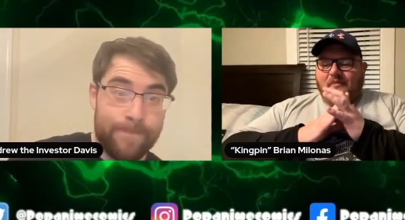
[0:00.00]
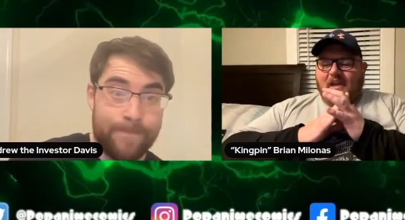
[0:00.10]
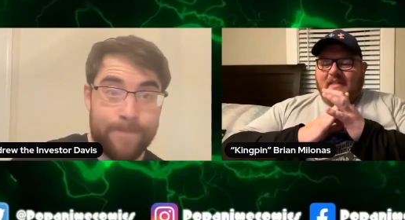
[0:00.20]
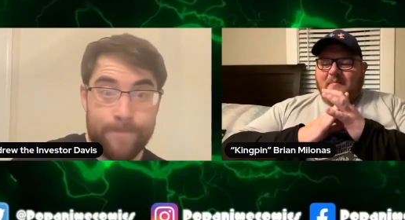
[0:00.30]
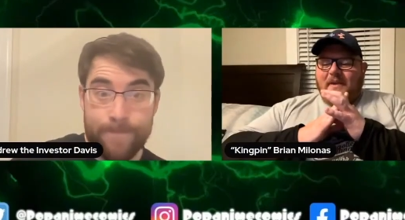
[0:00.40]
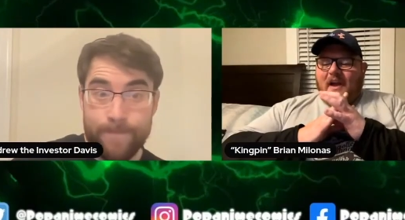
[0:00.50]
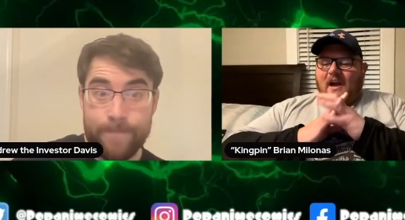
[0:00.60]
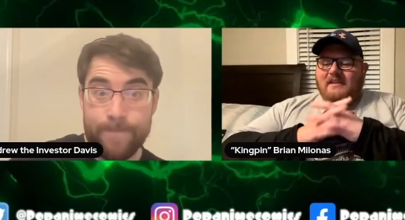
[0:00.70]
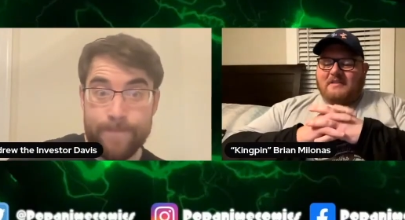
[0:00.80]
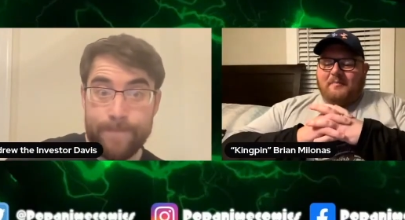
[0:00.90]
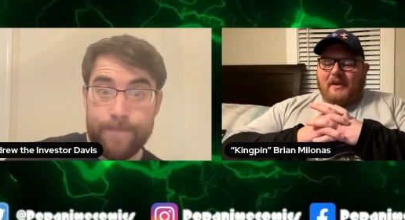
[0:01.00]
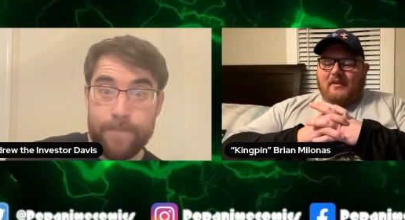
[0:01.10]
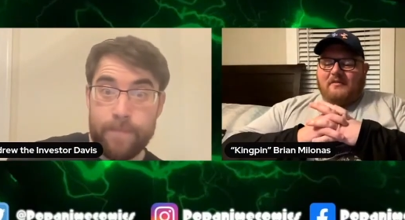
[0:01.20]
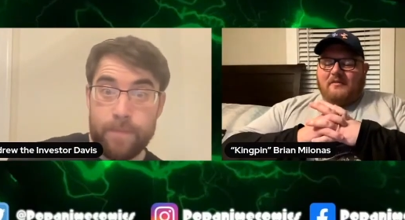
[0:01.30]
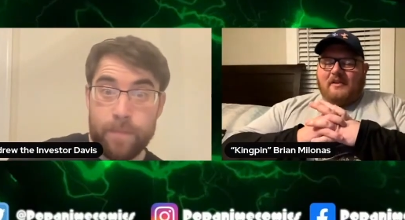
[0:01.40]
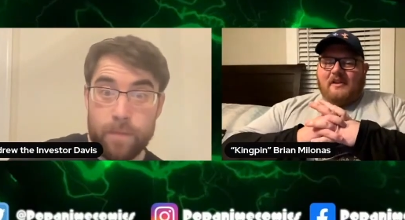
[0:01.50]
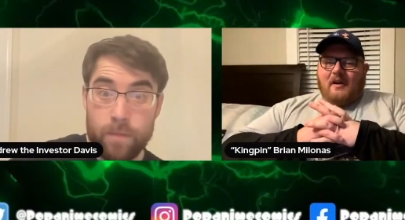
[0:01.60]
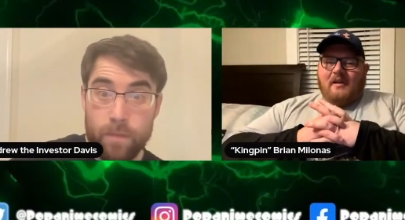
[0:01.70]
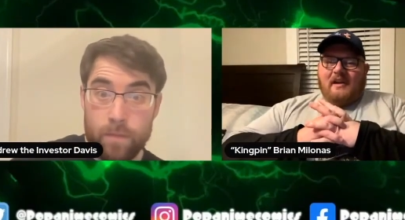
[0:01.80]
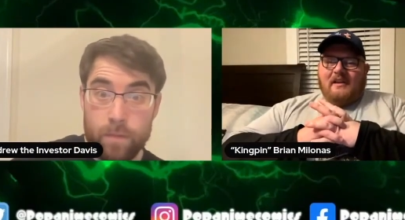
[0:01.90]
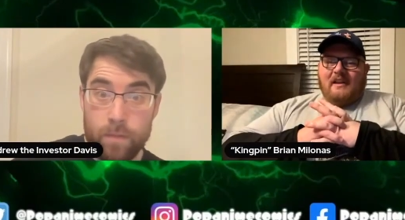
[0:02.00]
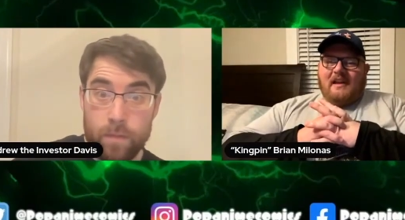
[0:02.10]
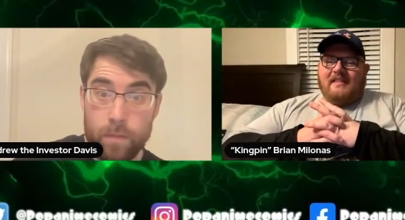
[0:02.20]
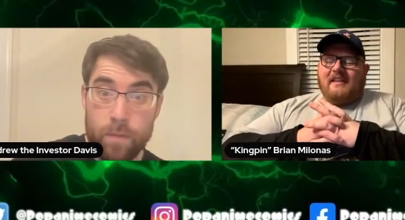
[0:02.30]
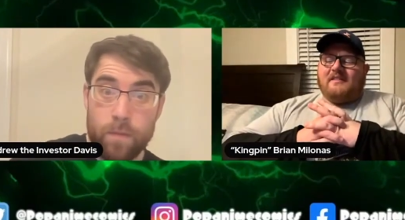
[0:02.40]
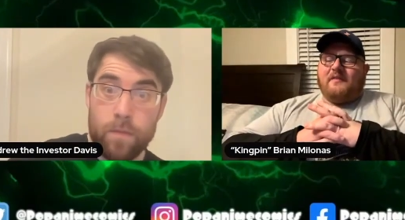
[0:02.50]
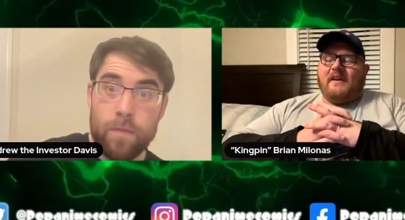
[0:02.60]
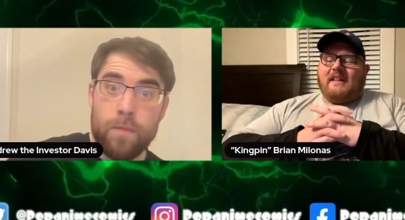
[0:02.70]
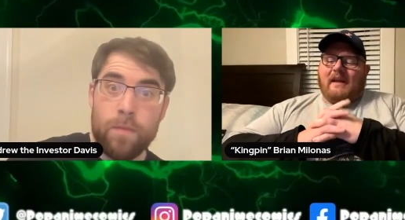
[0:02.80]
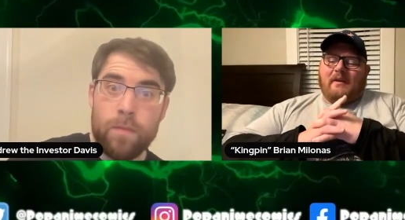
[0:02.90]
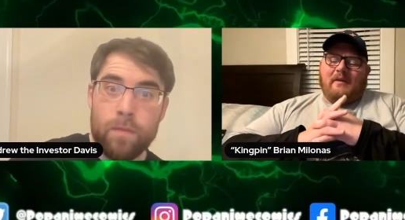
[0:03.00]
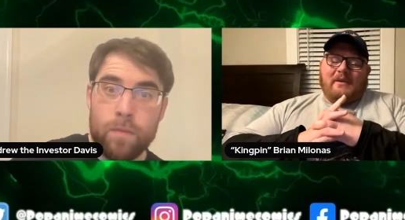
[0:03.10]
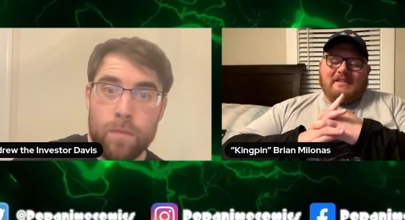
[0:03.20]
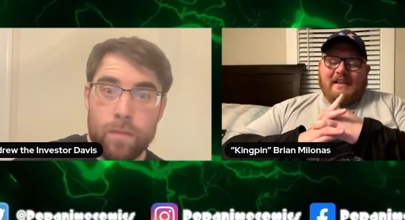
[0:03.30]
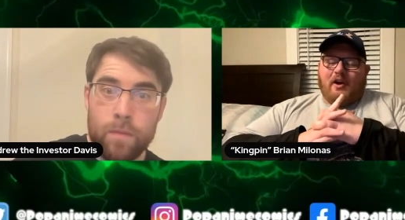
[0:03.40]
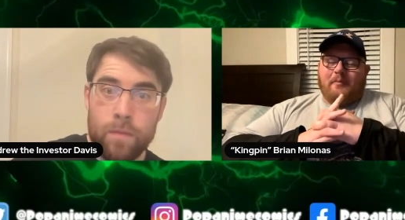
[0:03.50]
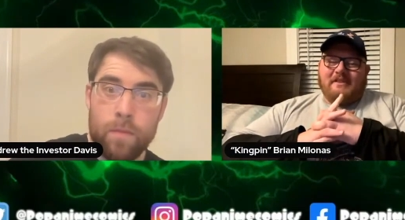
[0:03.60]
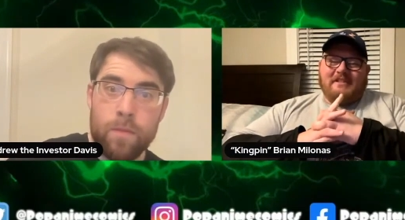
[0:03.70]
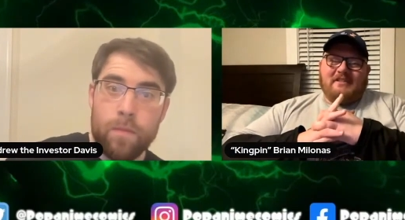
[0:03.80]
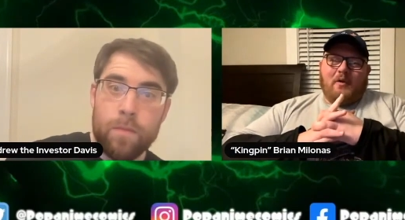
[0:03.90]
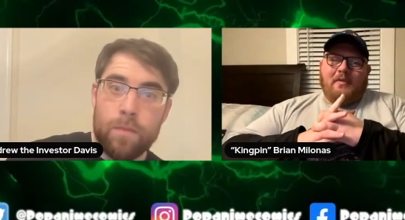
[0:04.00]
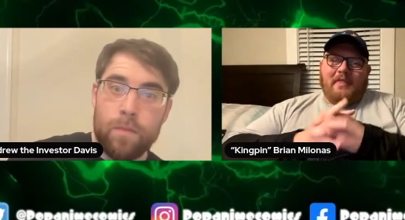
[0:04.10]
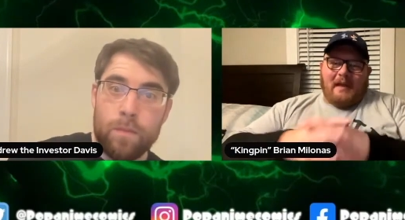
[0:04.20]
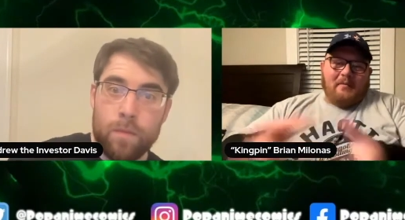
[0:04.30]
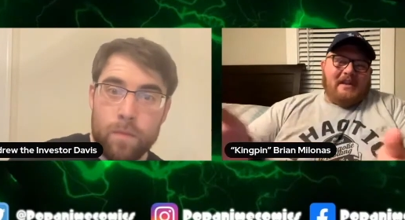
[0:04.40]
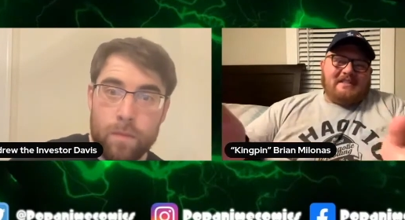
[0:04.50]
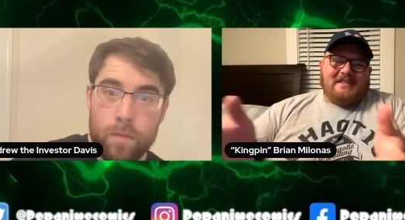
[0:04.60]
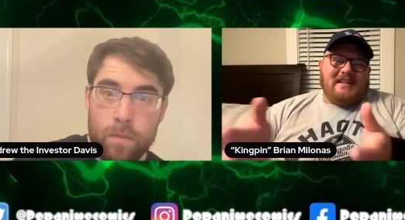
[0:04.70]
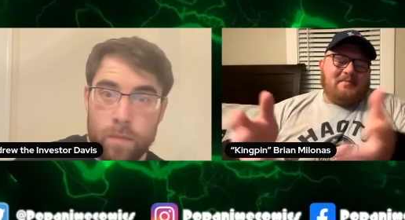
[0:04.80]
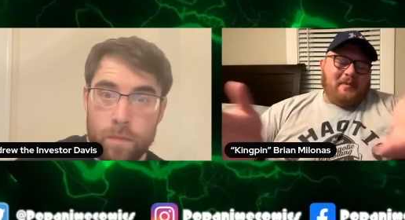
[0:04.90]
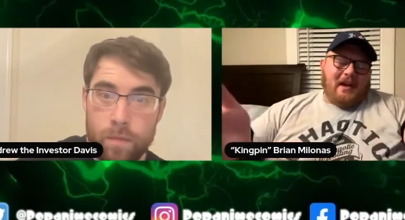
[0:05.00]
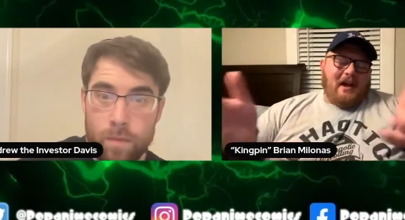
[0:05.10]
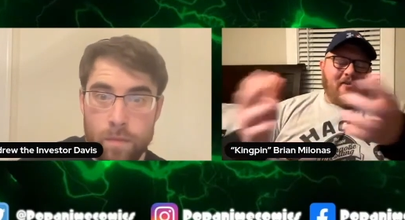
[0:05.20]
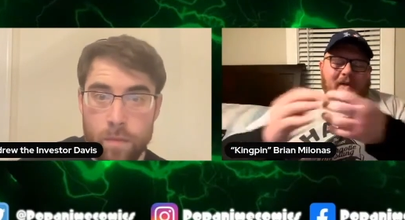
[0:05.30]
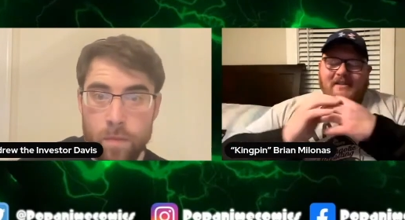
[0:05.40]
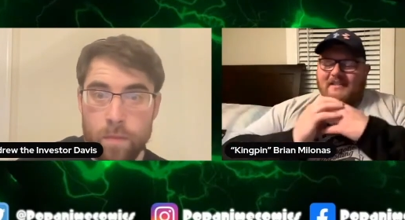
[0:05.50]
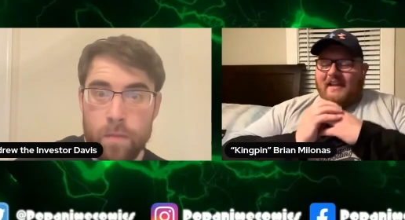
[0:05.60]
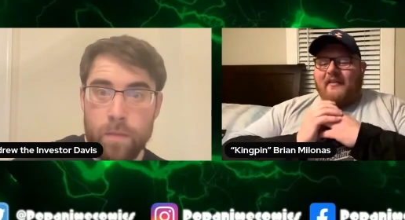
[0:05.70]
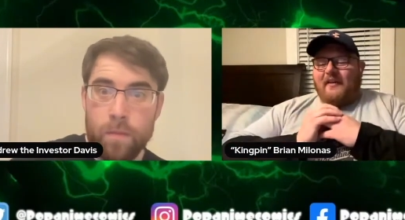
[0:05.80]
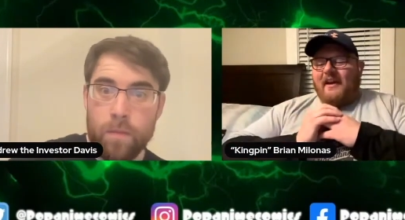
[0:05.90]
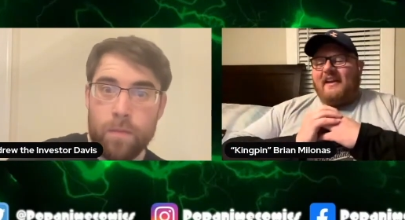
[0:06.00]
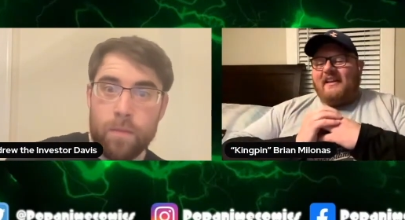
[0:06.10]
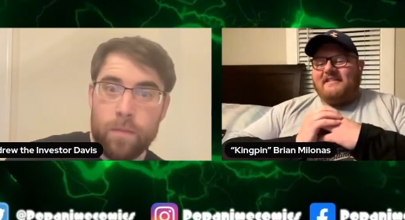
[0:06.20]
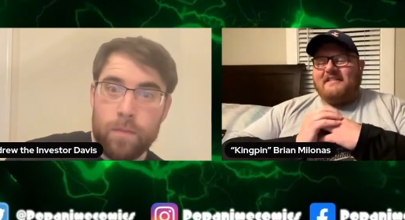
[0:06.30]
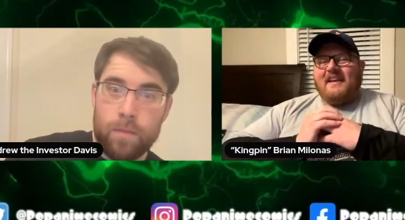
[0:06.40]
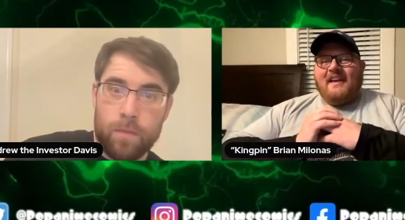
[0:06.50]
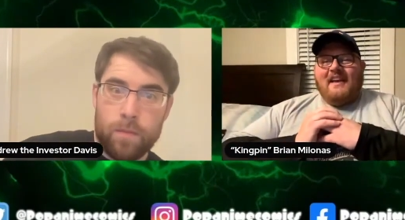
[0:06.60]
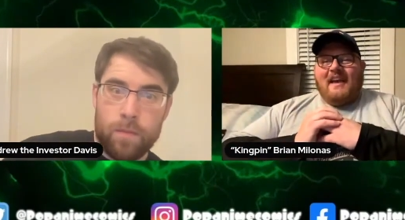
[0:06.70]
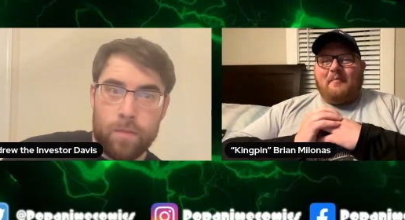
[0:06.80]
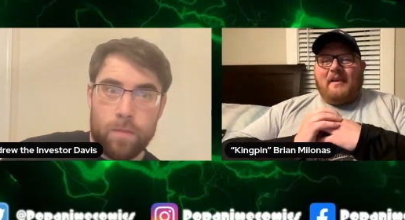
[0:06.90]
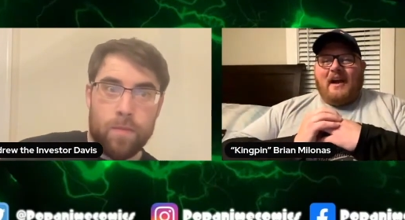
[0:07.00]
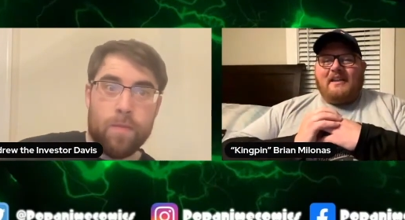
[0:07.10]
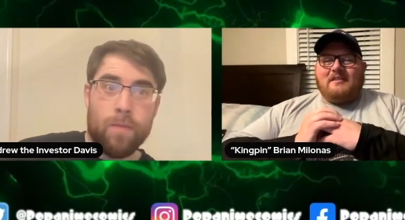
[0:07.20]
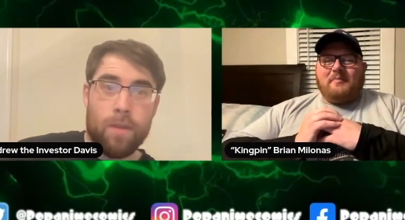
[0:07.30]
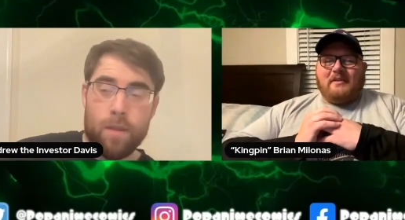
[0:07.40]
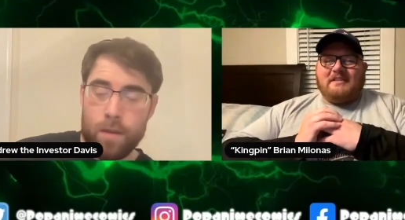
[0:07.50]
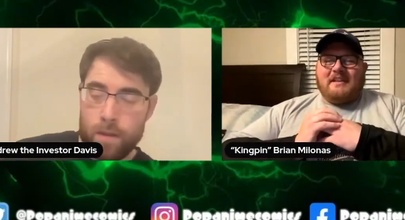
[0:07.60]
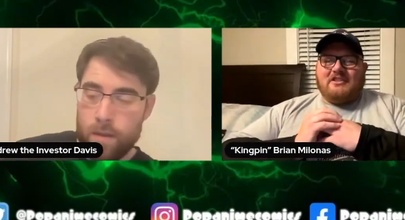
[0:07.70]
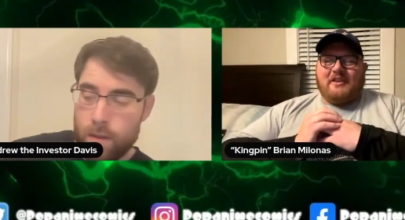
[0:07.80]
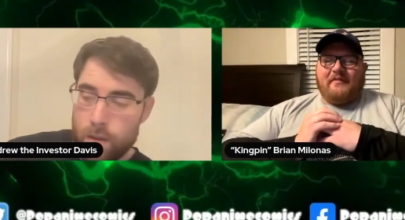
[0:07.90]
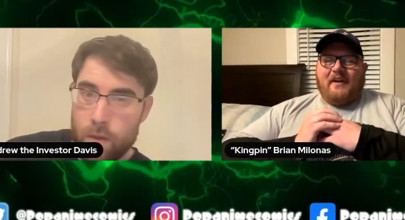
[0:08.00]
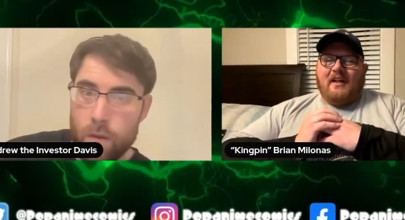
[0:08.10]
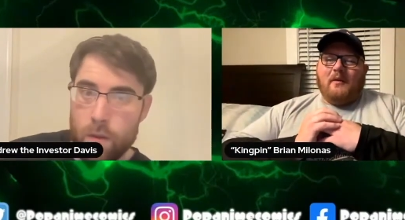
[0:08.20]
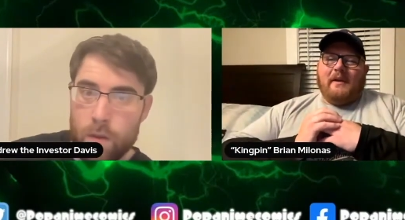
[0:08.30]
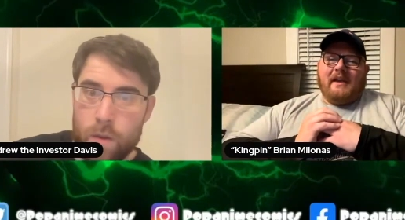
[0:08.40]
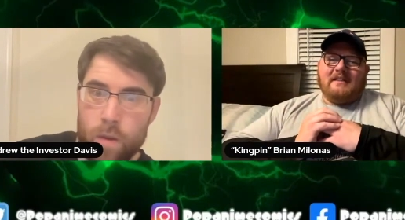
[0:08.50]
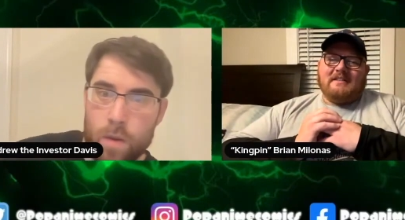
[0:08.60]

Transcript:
Speaker 1: I think Beyond is built, you know, and it's funny, like, right, Wrestling Open's its own thing, but it's Beyond Wrestling, right? And Beyond has built such a following and